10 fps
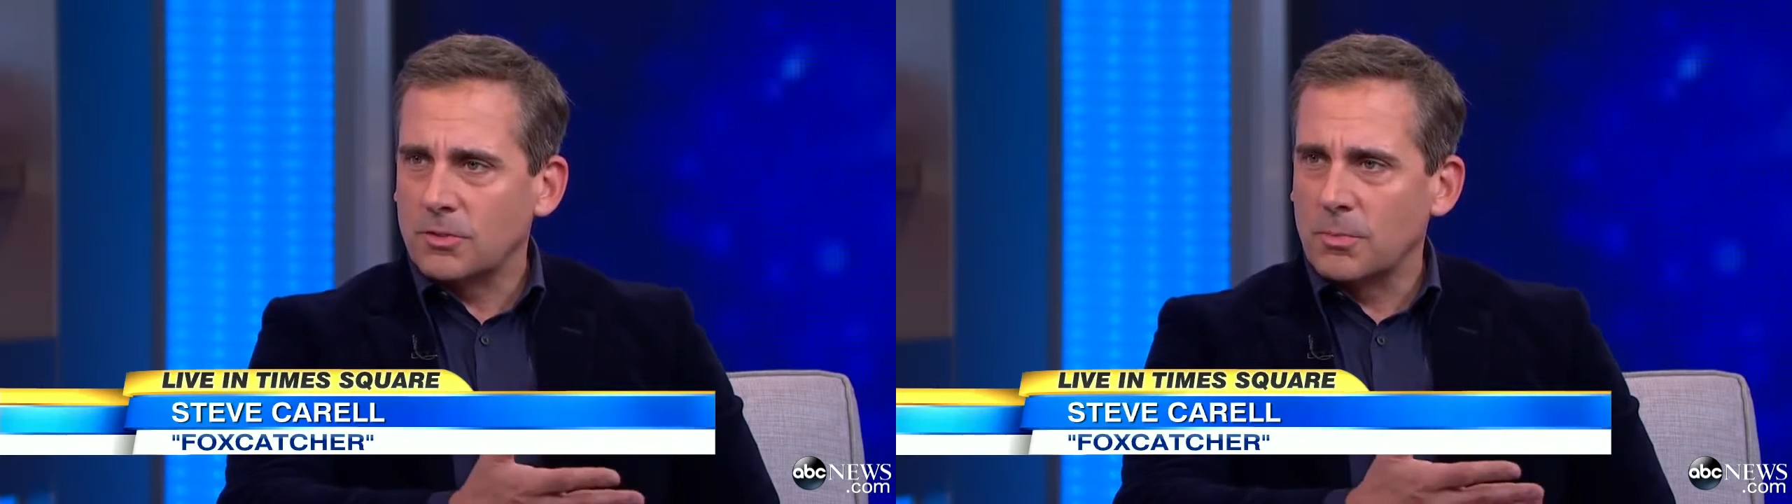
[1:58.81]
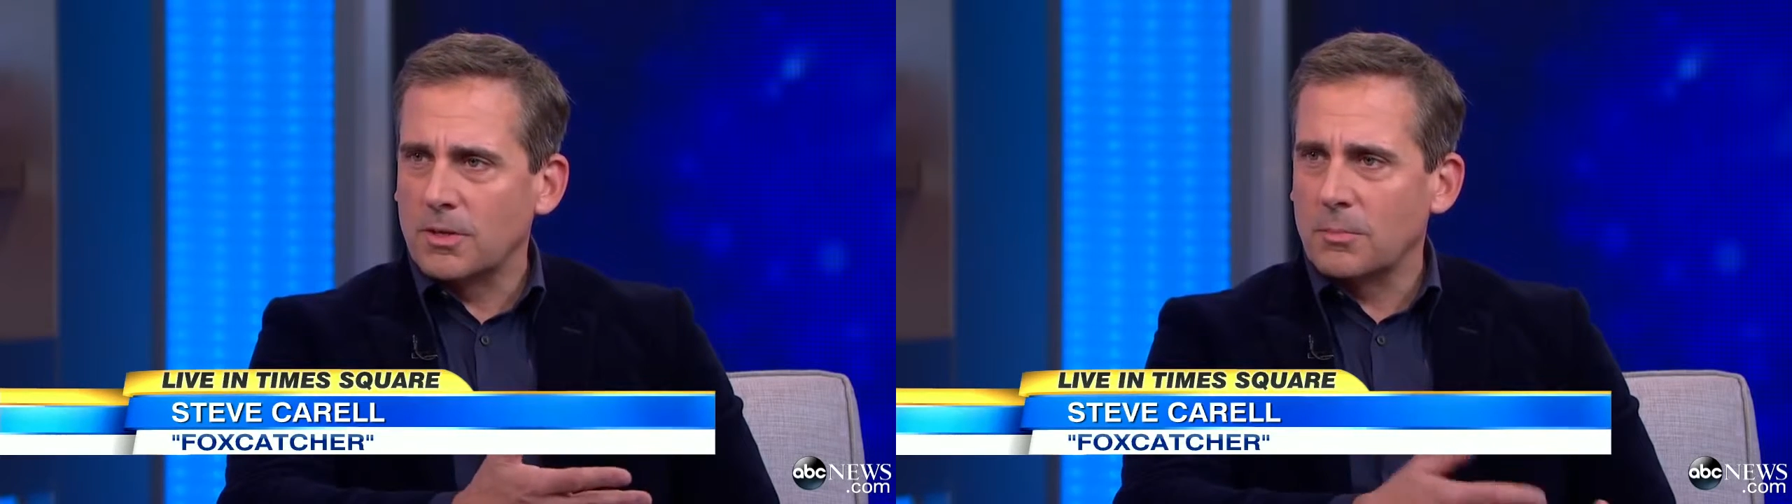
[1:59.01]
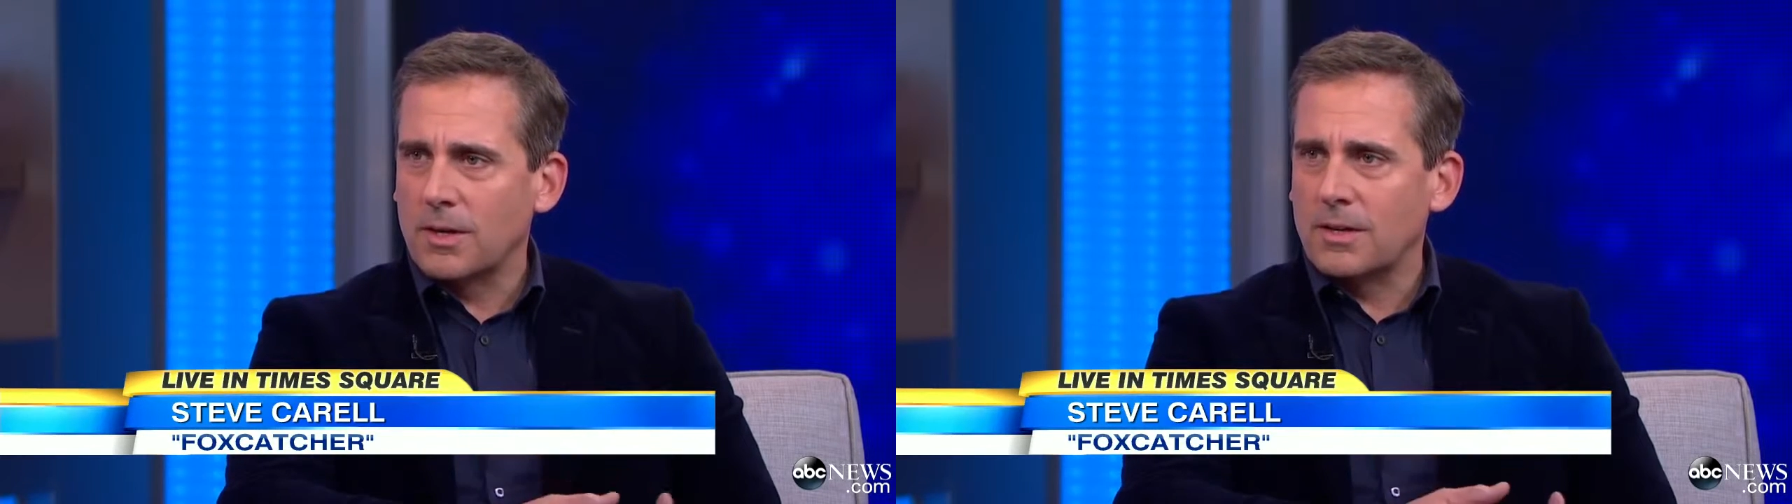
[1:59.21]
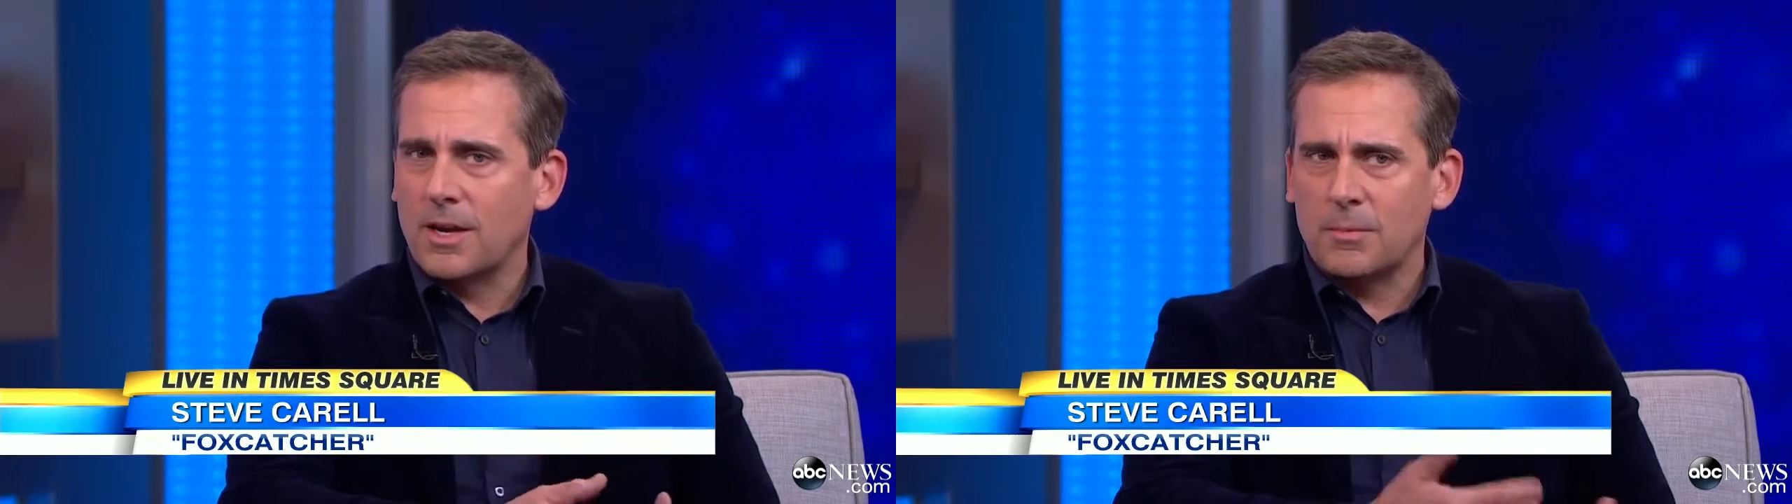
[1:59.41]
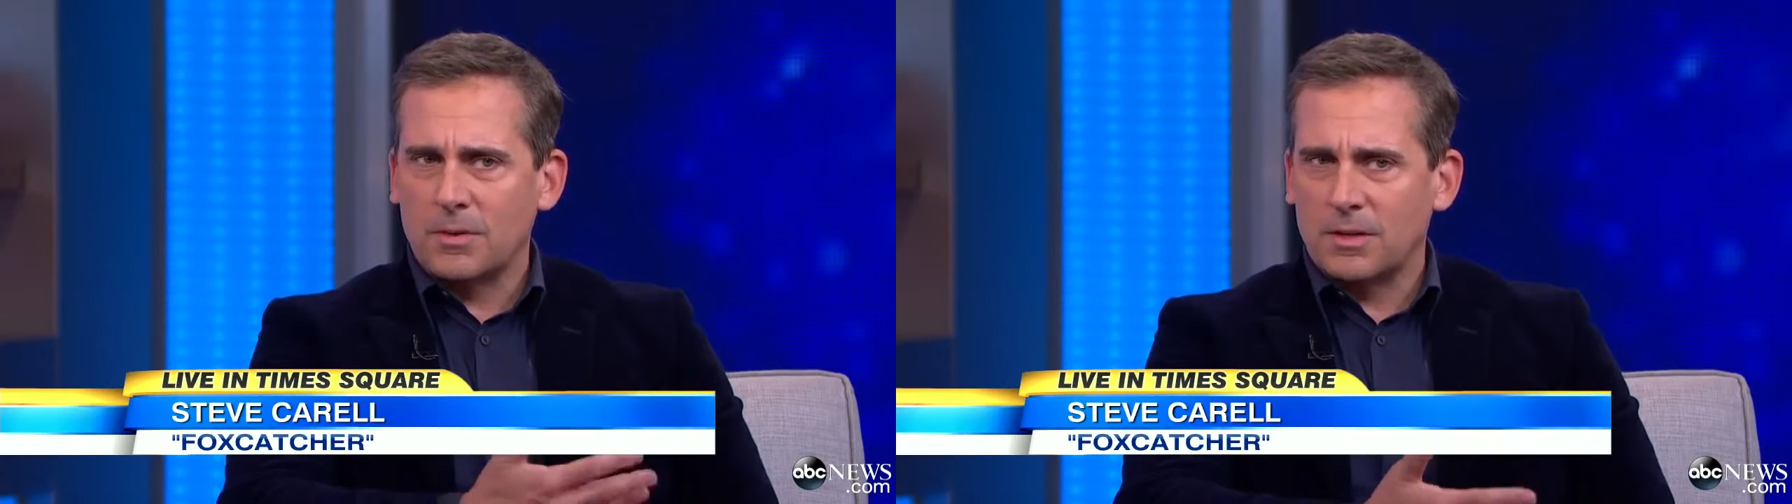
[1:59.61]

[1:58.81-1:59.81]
submitted my name,